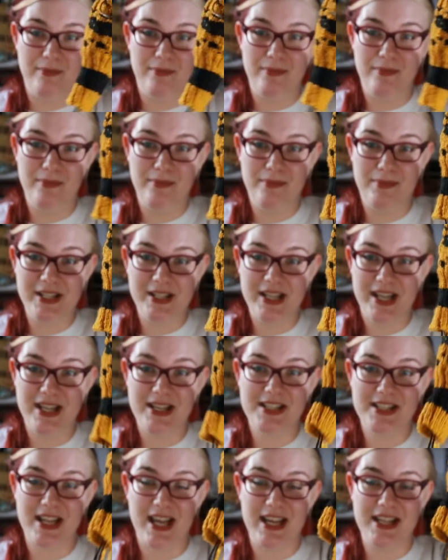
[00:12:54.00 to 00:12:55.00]

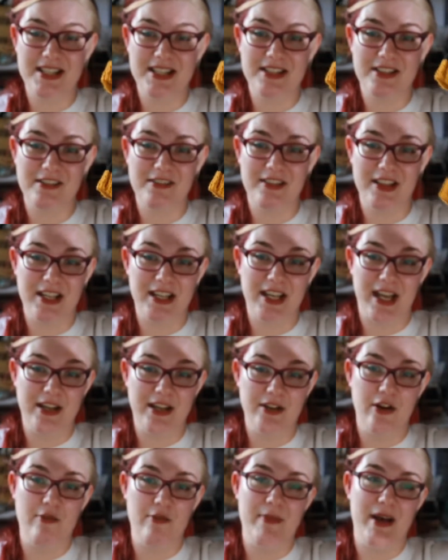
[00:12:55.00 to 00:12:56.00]
because I still think I
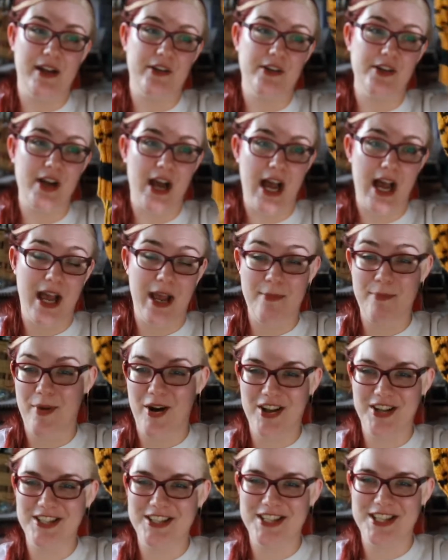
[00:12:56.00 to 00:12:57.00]
know better, I
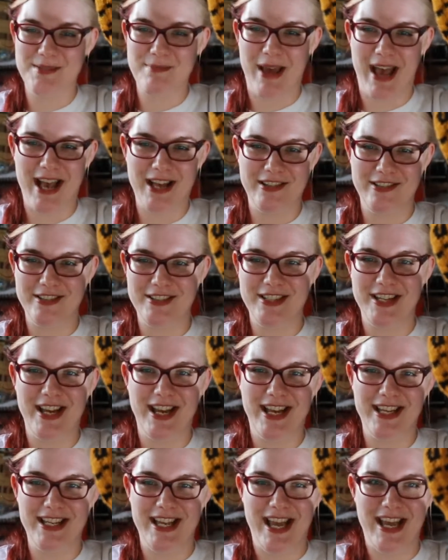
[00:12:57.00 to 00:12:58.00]
modded this pattern
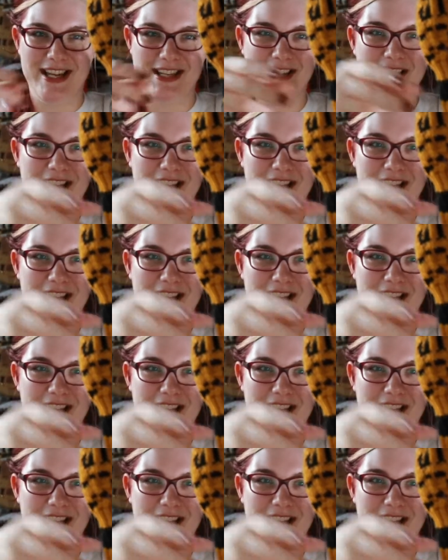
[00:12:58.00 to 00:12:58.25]
again.